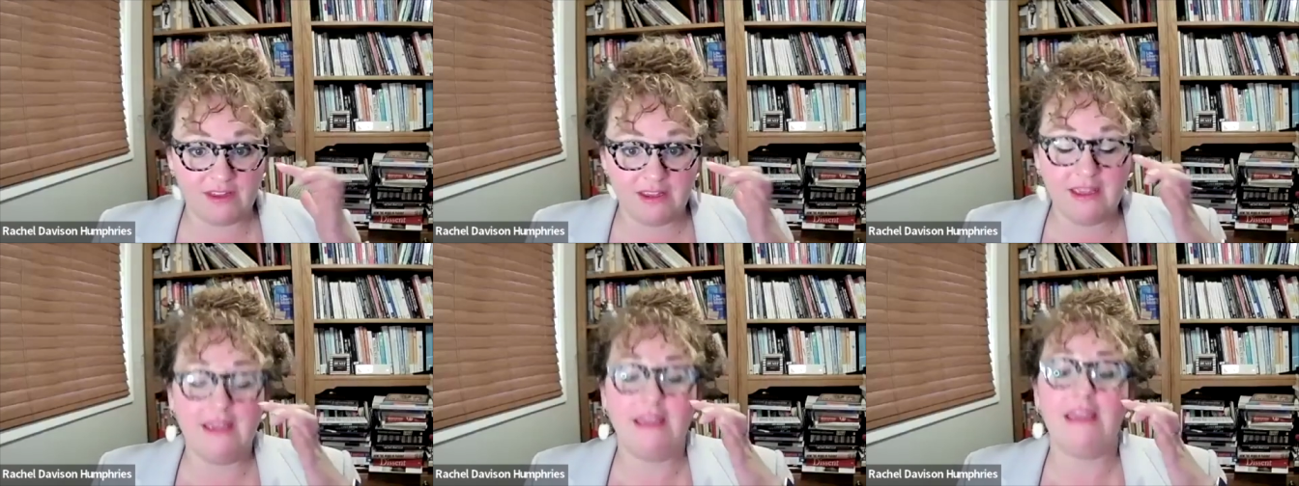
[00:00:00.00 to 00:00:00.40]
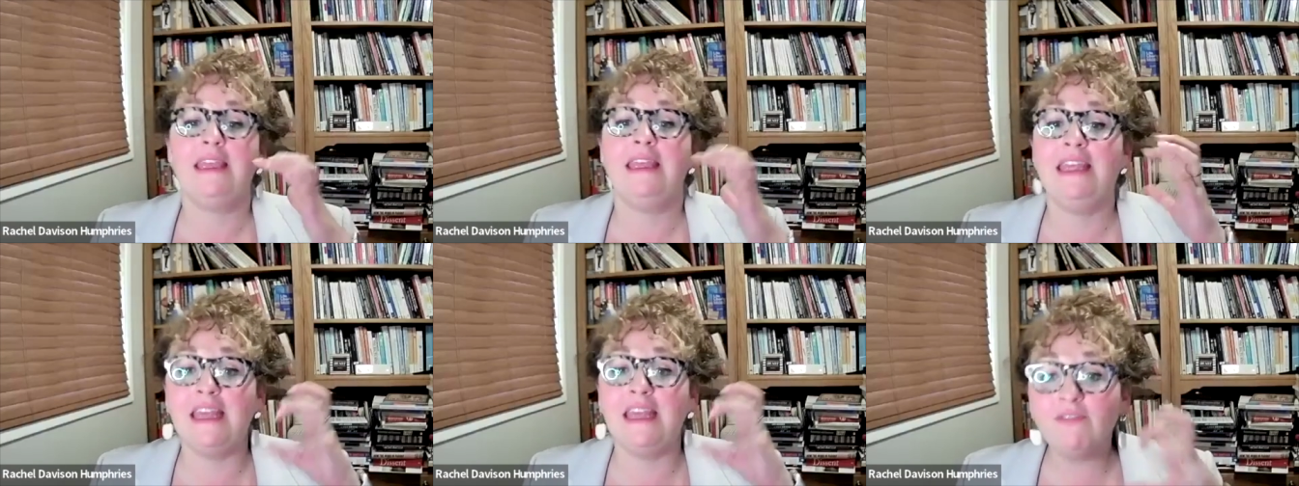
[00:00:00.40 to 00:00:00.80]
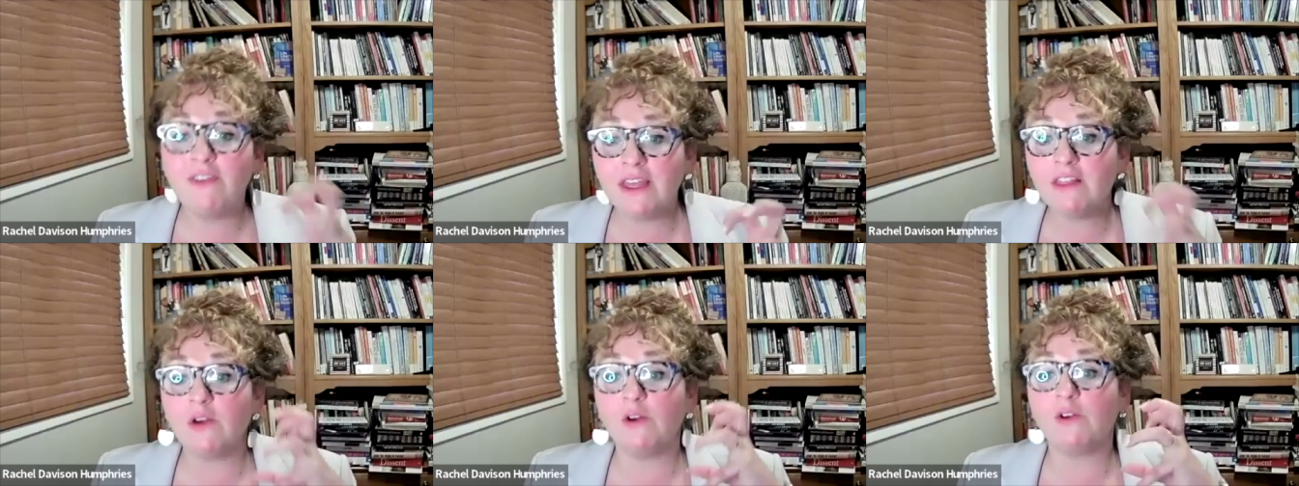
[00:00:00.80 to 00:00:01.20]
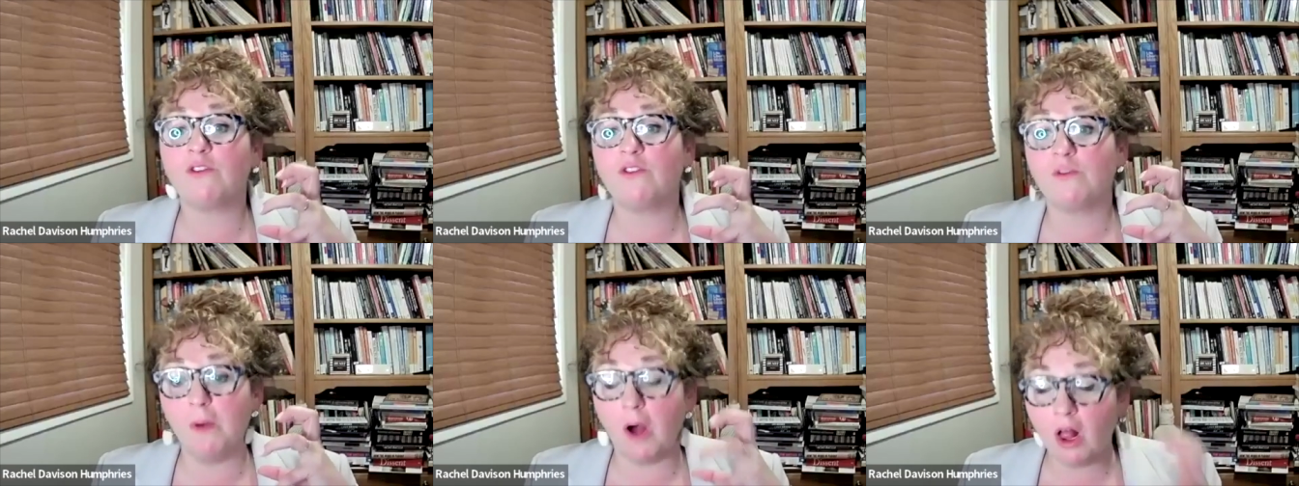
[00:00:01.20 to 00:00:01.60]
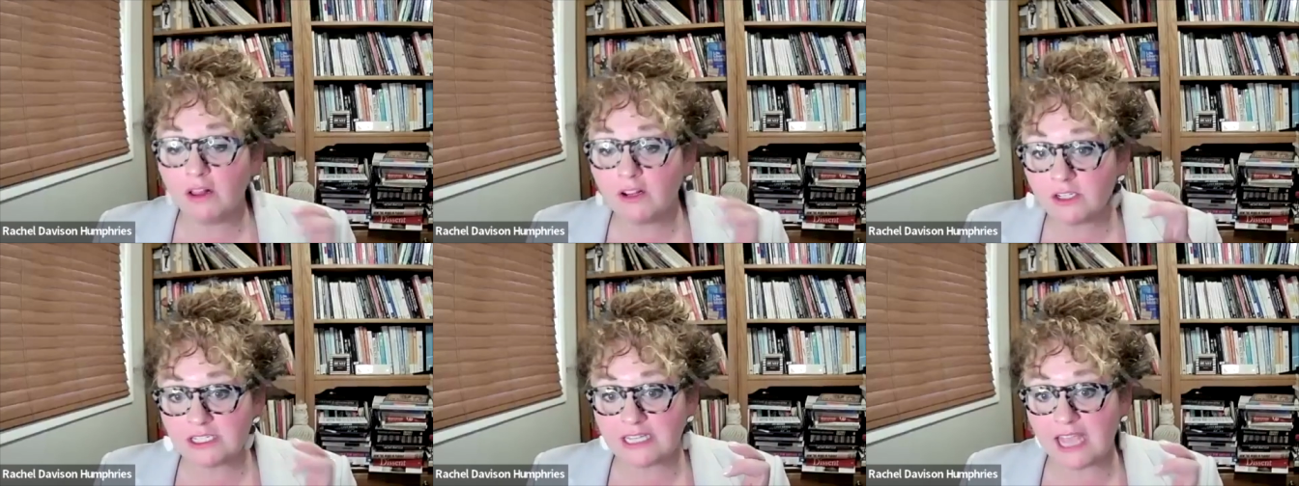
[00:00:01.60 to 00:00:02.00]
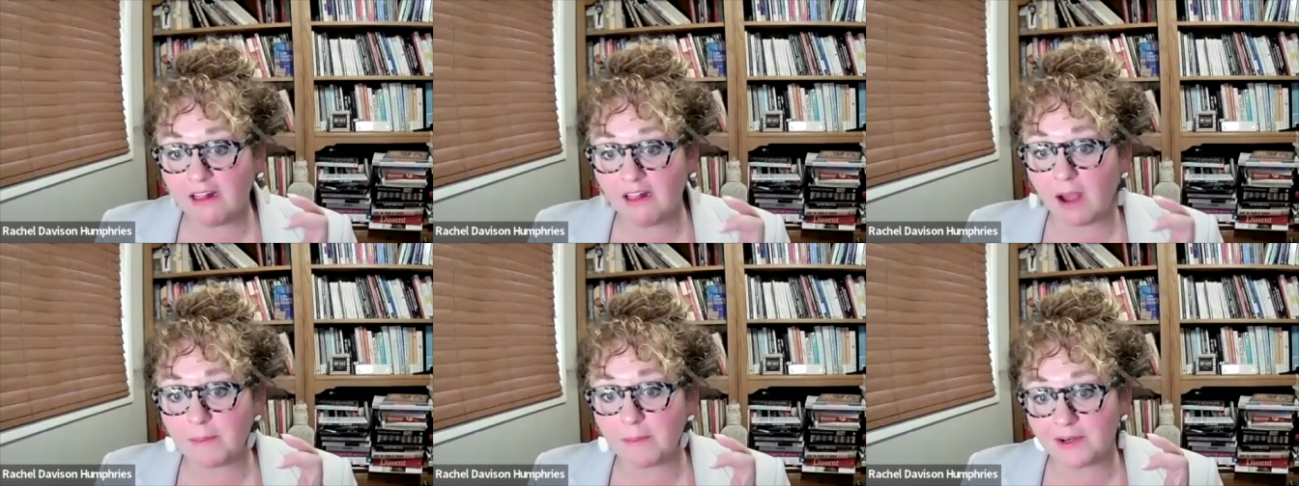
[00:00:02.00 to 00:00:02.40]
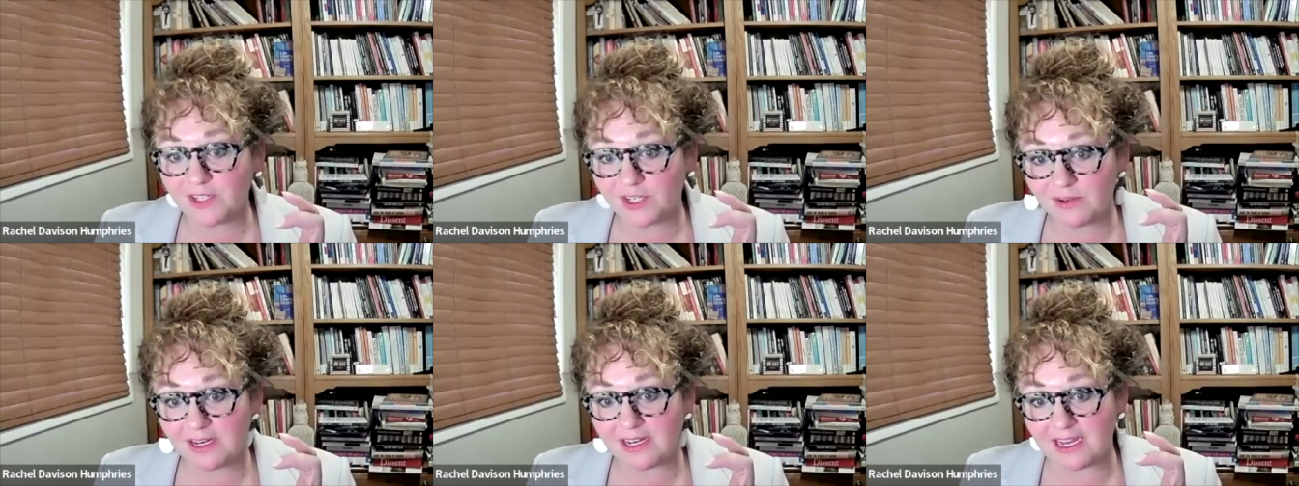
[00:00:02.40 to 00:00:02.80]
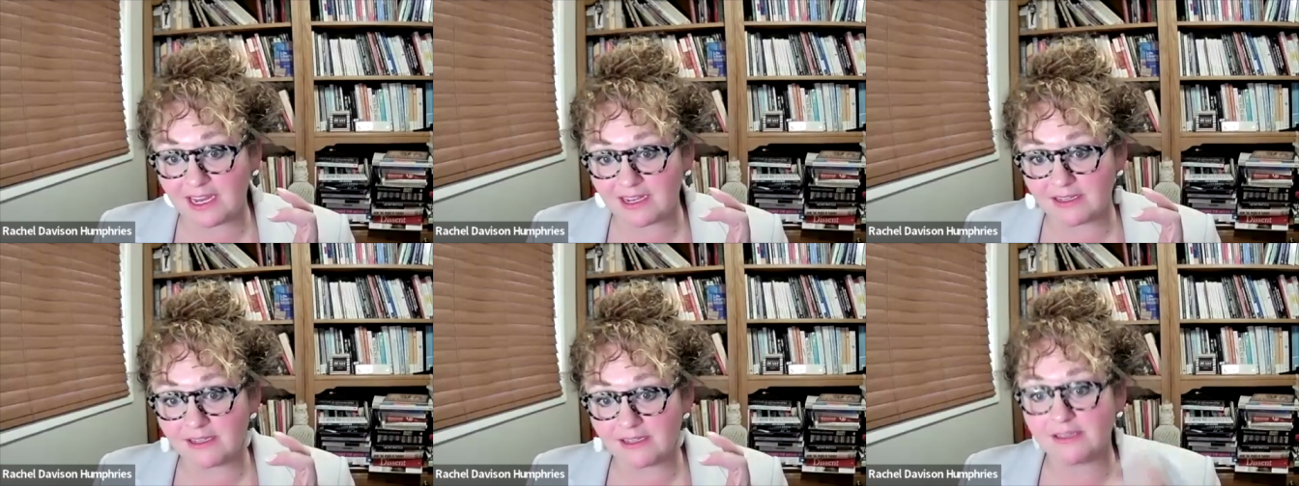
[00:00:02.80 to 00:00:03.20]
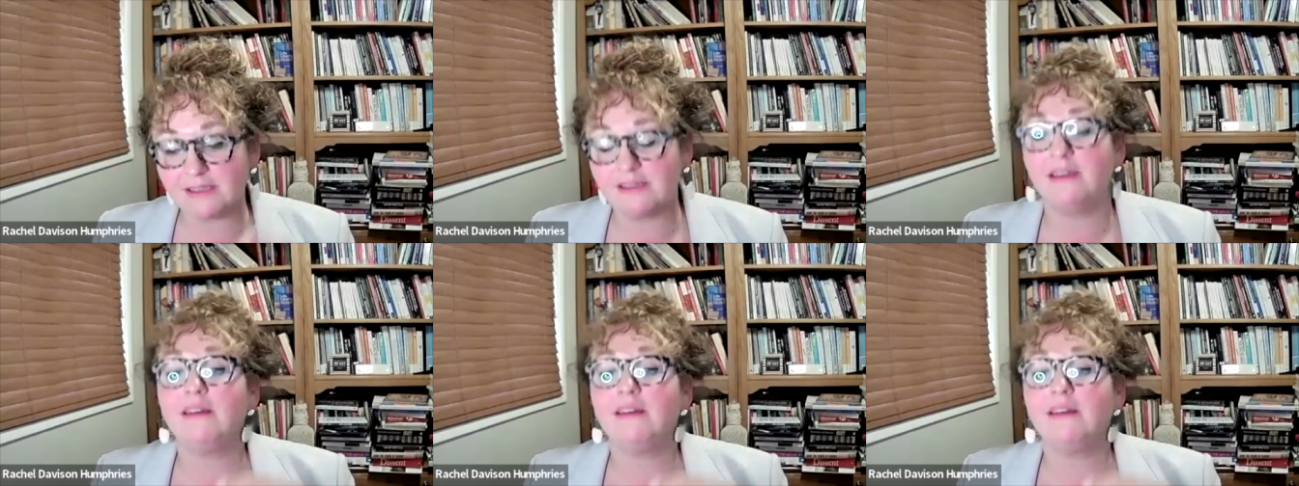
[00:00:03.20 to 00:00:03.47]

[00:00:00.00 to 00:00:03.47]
mm-hmm. giving those smaller scale opportunities